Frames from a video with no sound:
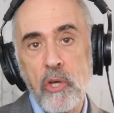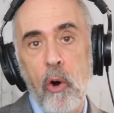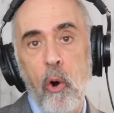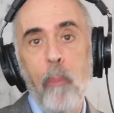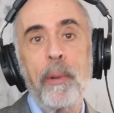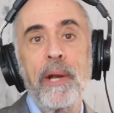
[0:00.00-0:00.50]
to
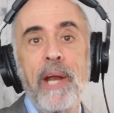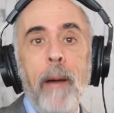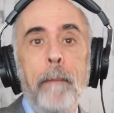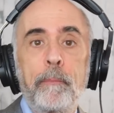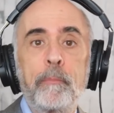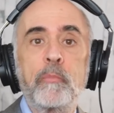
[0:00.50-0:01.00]
open
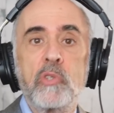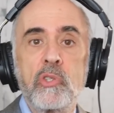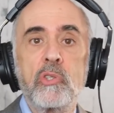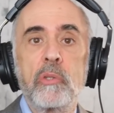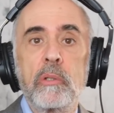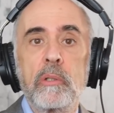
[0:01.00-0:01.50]
up
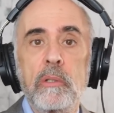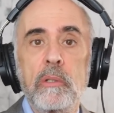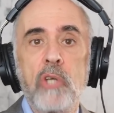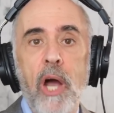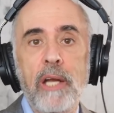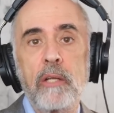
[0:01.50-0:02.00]

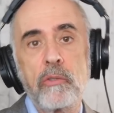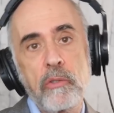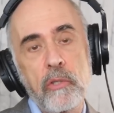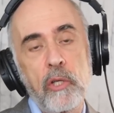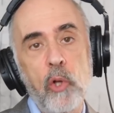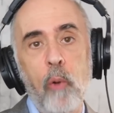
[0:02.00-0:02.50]
China
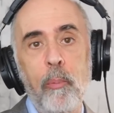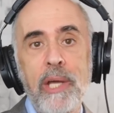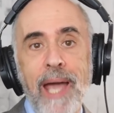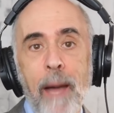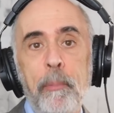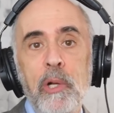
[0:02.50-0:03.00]
to global
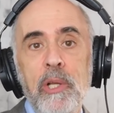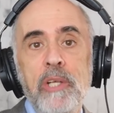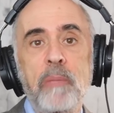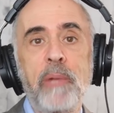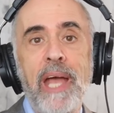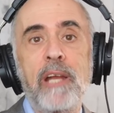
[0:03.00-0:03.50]

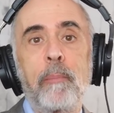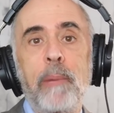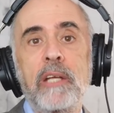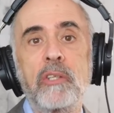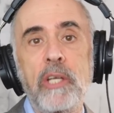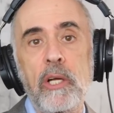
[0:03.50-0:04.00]
capitalism. They had to
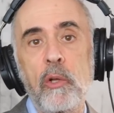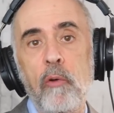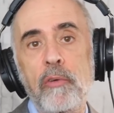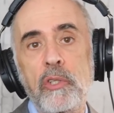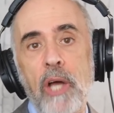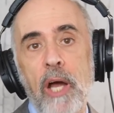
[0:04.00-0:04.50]
make a deal
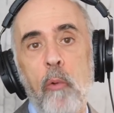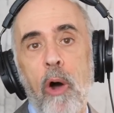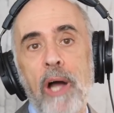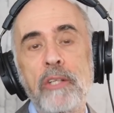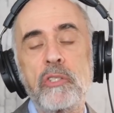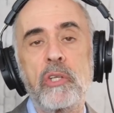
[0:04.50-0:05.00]
over
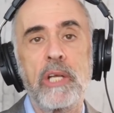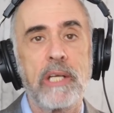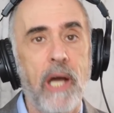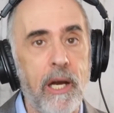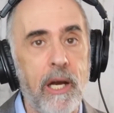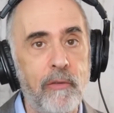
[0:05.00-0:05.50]
Taiwan, so they
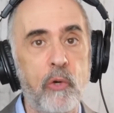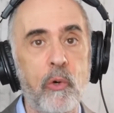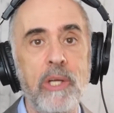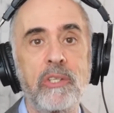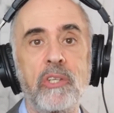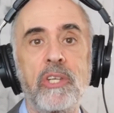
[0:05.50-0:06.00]
kind of
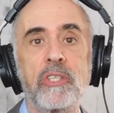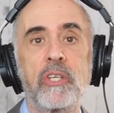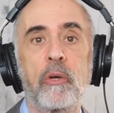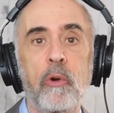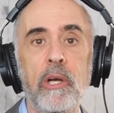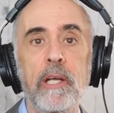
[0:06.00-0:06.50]
agreed to
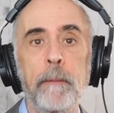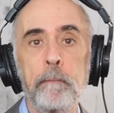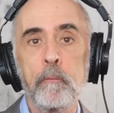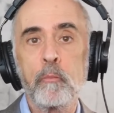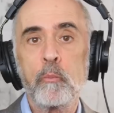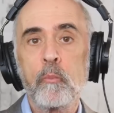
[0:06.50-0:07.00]
disagree
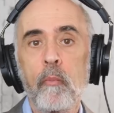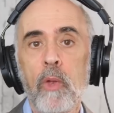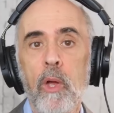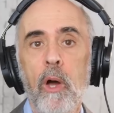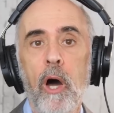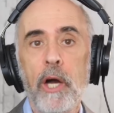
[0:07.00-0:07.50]

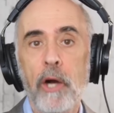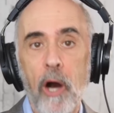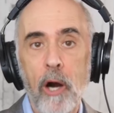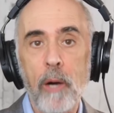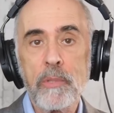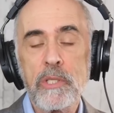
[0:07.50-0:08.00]
on
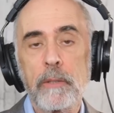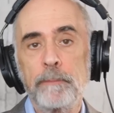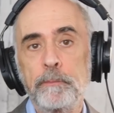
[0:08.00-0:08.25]
arms.